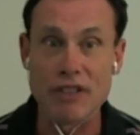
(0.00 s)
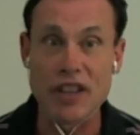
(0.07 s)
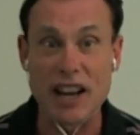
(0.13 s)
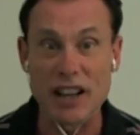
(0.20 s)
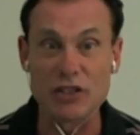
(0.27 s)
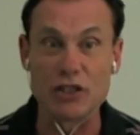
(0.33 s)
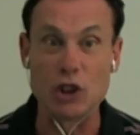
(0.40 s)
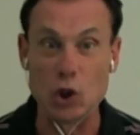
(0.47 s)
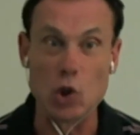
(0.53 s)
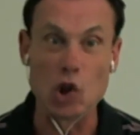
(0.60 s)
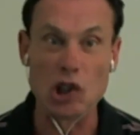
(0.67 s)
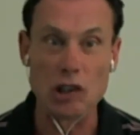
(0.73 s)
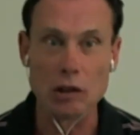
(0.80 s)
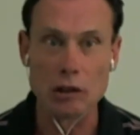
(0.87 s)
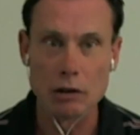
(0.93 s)
Thanks,
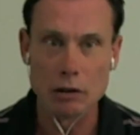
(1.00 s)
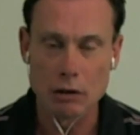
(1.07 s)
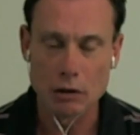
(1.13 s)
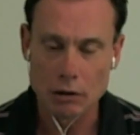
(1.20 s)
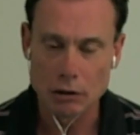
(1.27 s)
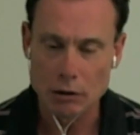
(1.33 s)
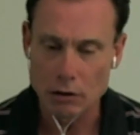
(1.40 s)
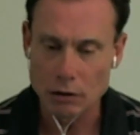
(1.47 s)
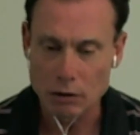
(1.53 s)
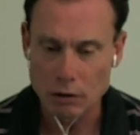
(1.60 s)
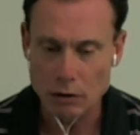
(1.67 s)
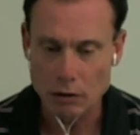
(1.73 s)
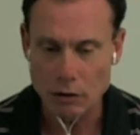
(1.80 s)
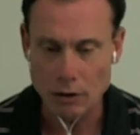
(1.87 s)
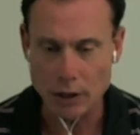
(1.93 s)
Google. Not provided, none
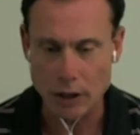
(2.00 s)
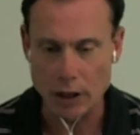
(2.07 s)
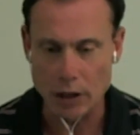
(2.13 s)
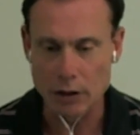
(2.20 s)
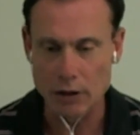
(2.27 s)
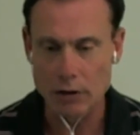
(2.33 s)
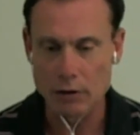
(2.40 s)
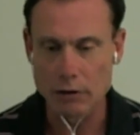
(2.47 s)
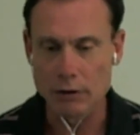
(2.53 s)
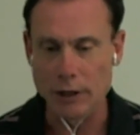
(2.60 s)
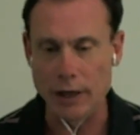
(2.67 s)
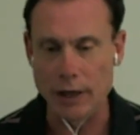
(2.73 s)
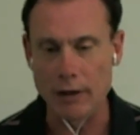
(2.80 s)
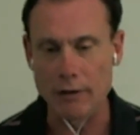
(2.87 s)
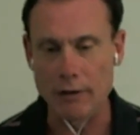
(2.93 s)
of your business.
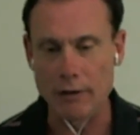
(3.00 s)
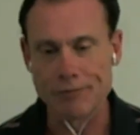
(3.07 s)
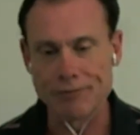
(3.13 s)
Yeah,